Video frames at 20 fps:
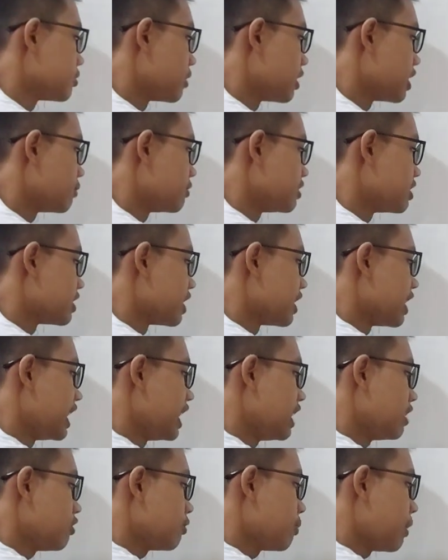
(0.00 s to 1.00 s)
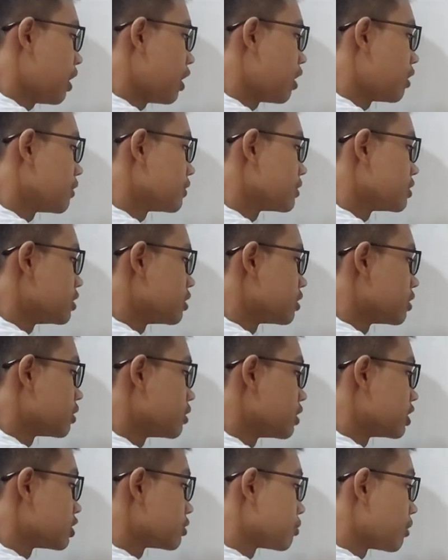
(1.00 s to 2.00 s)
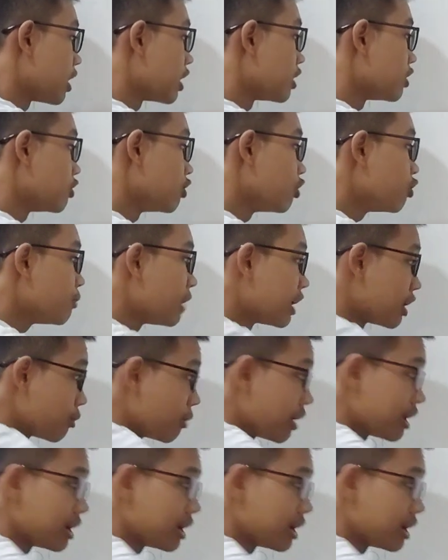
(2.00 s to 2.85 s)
What I mean is that a to the power of 0 is 1, no matter